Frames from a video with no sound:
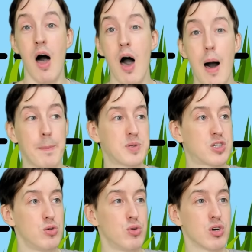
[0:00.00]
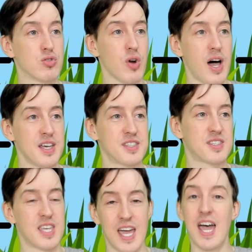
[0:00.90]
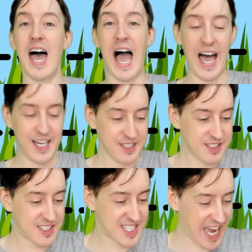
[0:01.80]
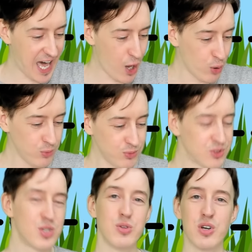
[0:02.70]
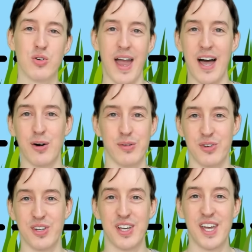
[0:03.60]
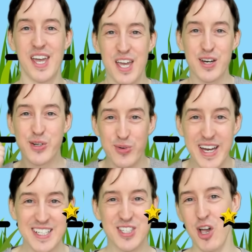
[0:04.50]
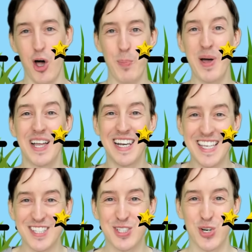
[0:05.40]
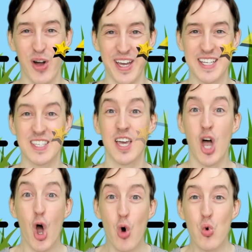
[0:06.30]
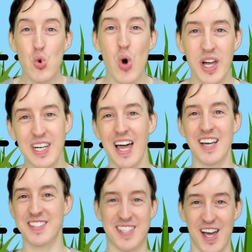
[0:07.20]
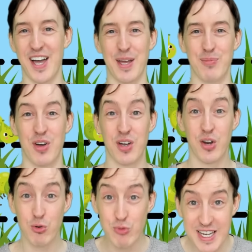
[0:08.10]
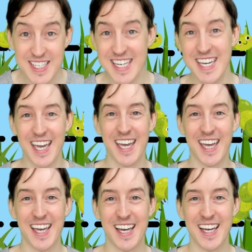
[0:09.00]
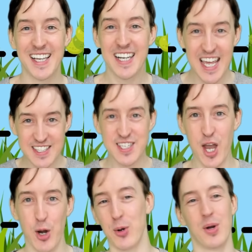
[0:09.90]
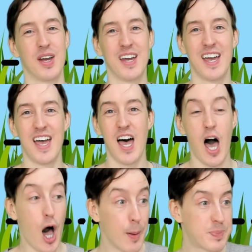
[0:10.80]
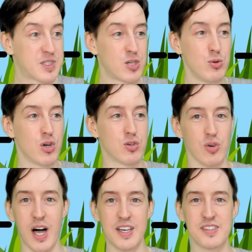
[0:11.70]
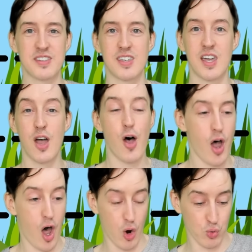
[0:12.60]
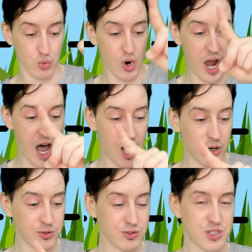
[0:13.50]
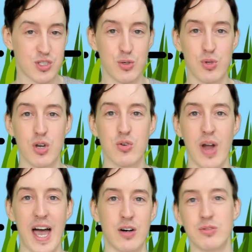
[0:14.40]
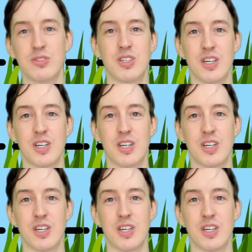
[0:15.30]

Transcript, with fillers: up to the grass, and down to the ground. Great job! Let's try it one last time. Ready? Let's go! Up to the grass, around to the ground,